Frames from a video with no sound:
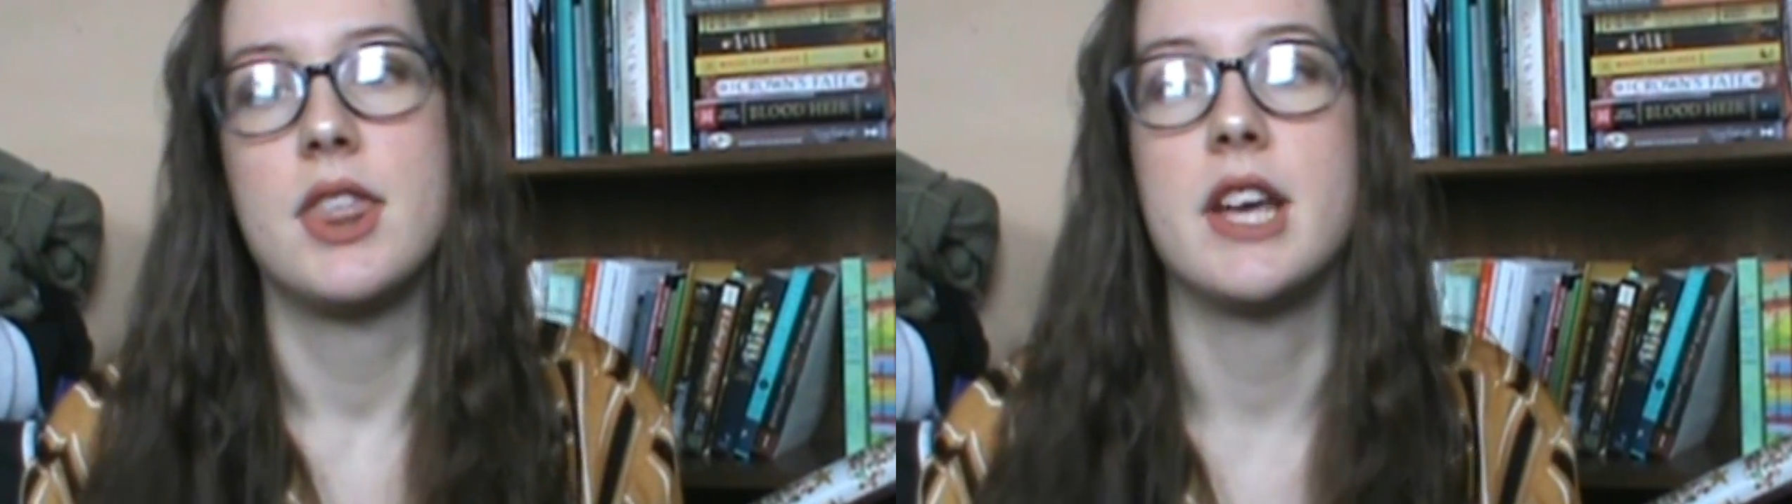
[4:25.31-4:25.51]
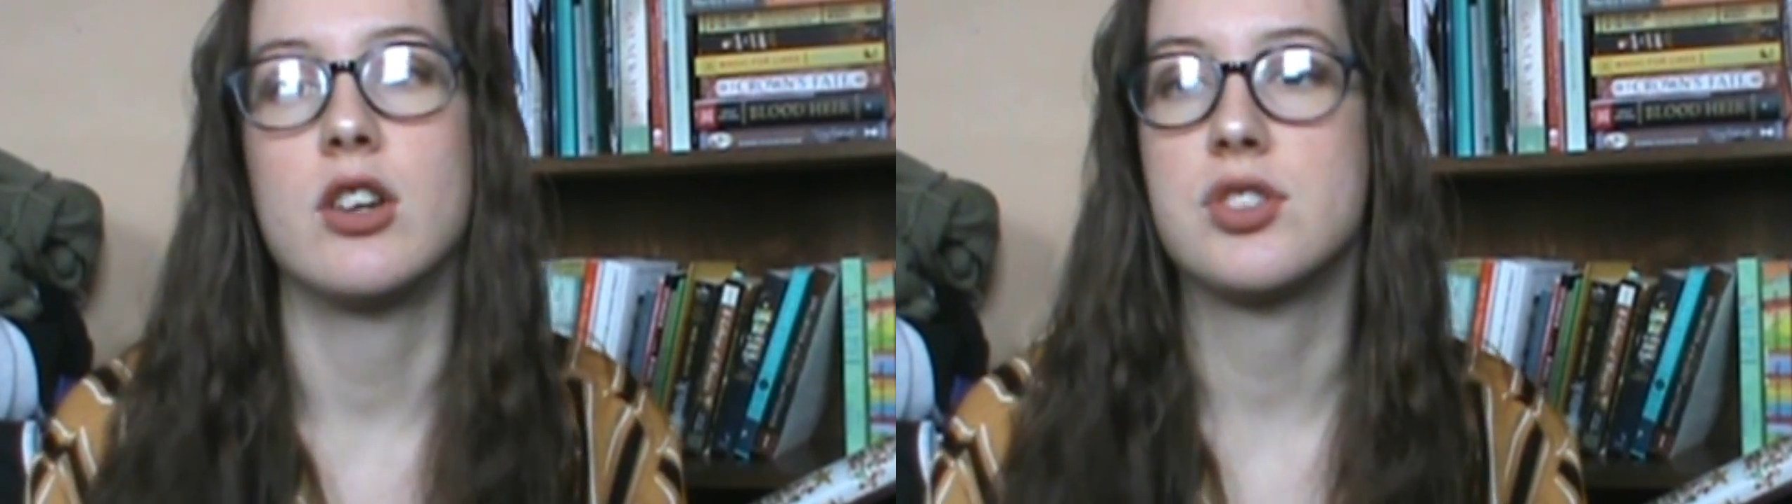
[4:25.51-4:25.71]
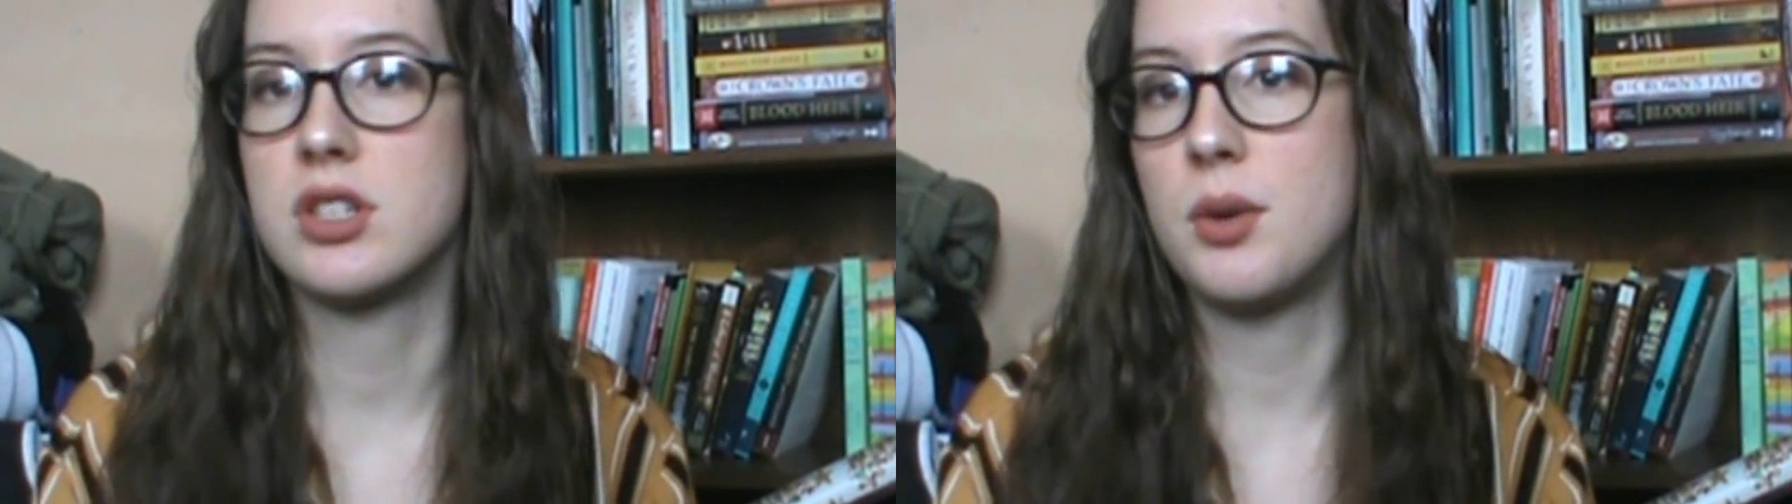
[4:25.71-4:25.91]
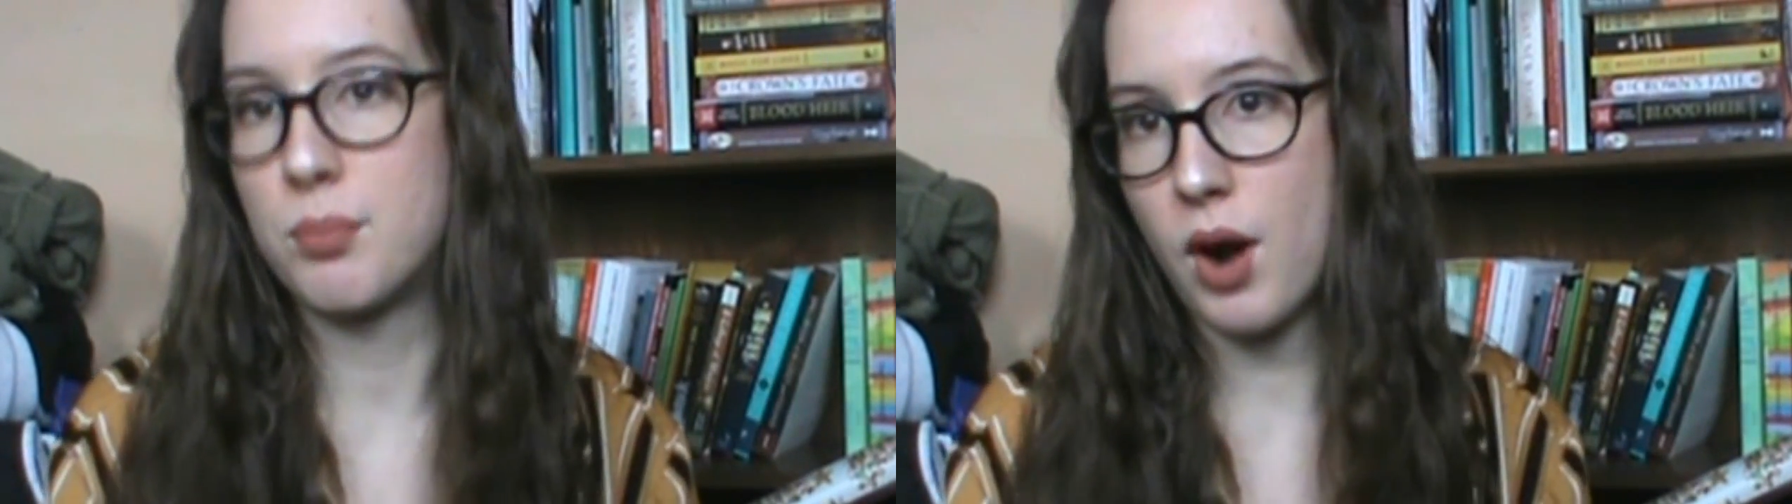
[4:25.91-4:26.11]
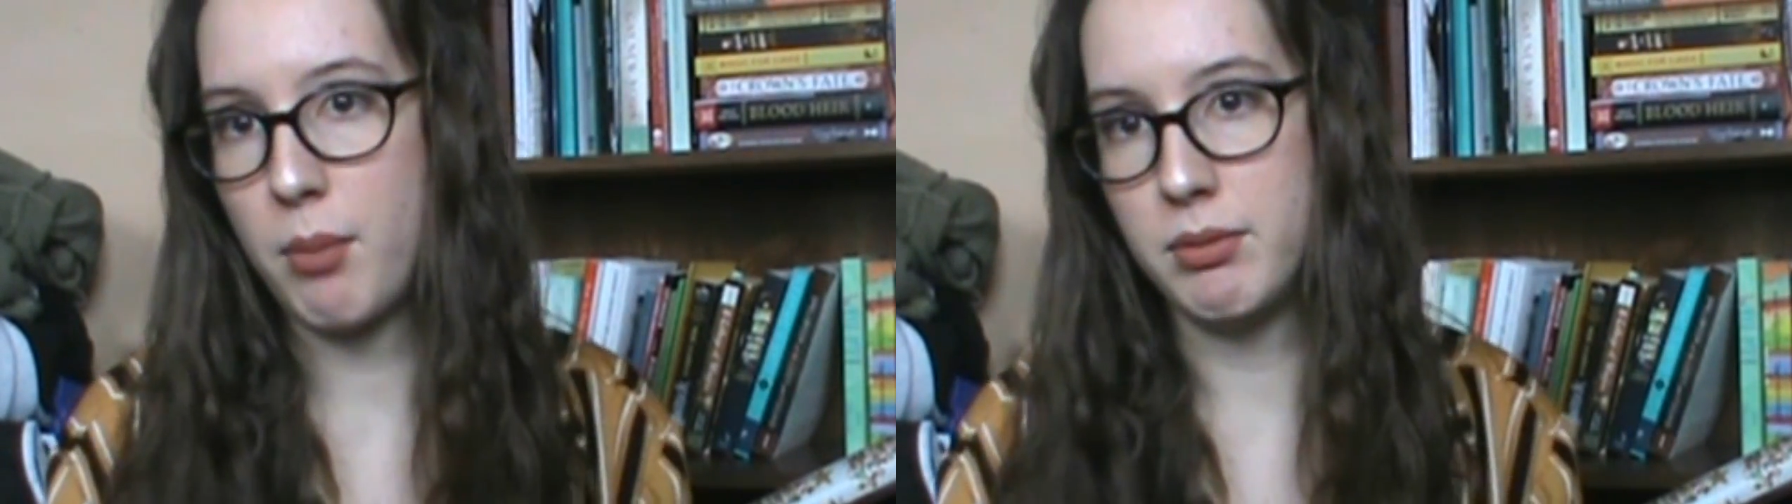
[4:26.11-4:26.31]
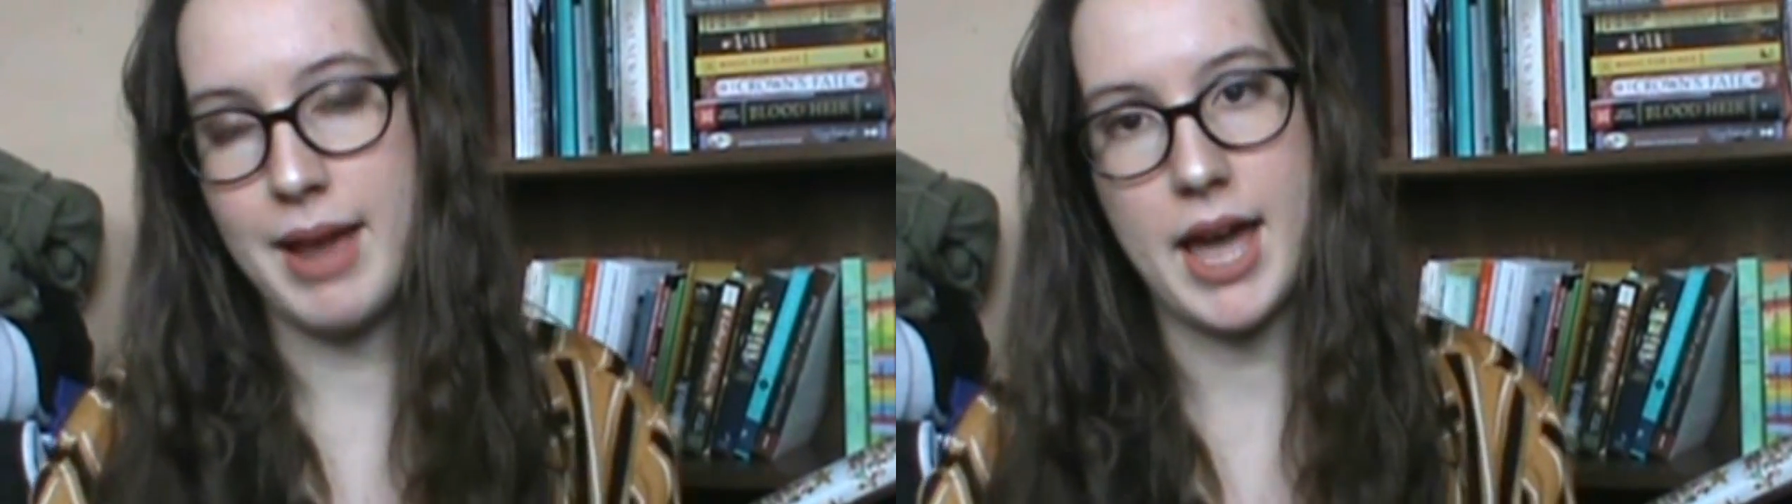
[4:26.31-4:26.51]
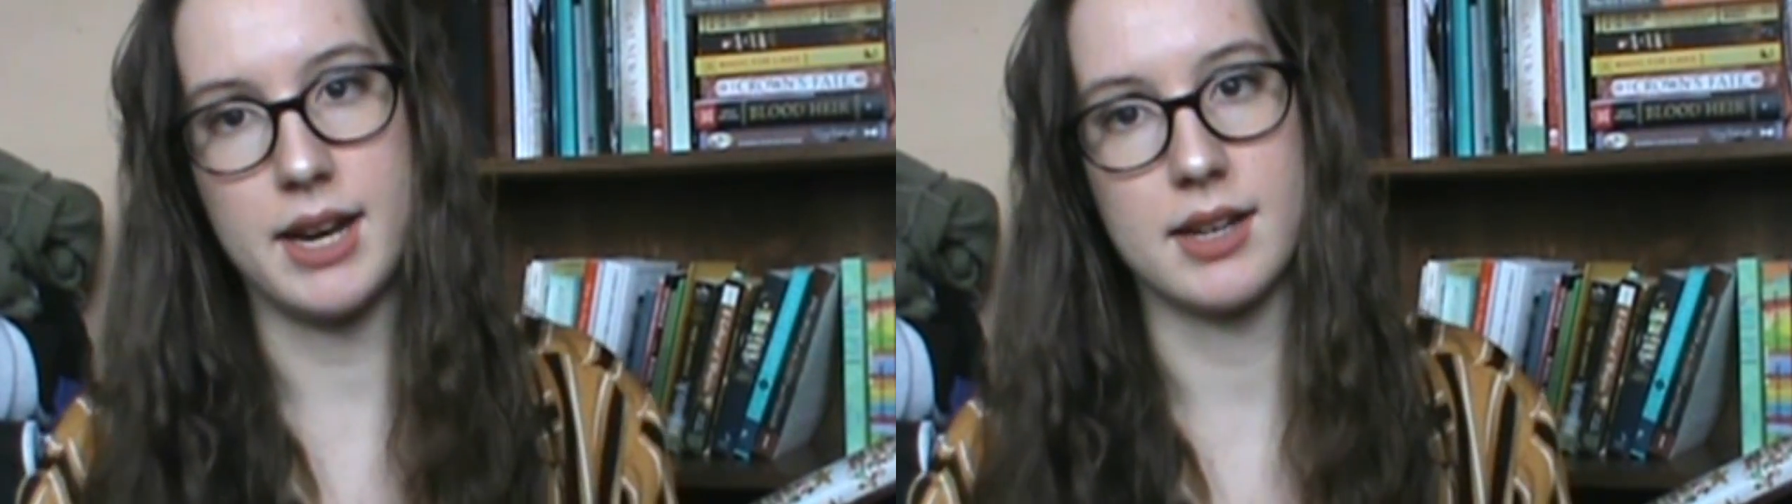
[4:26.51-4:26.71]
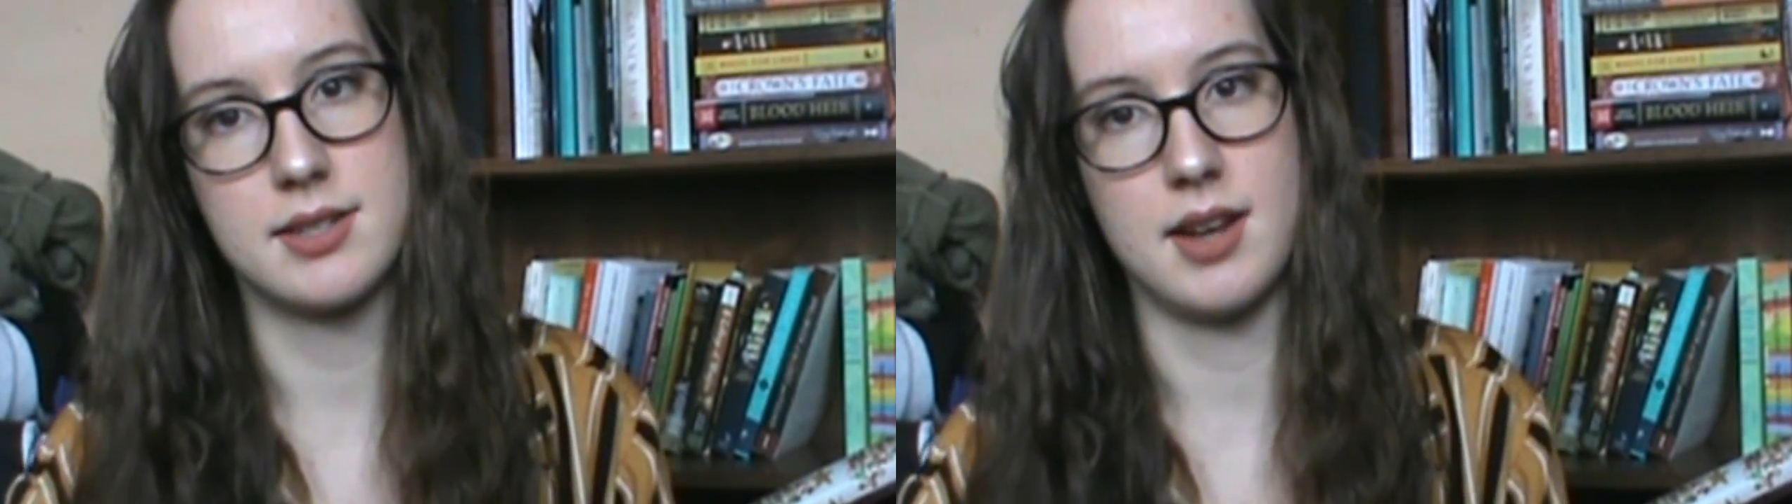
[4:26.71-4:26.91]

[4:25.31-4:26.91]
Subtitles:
There's some problematic